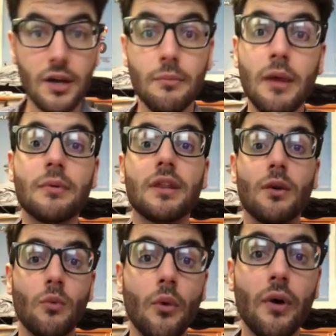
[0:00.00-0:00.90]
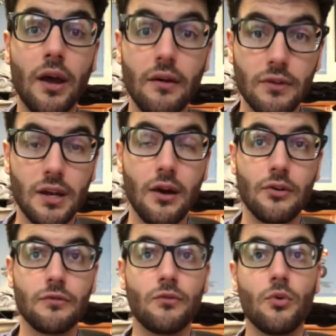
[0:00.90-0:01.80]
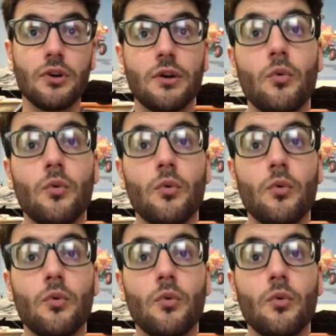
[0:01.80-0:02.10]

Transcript: and maybe they won't have a counter for it.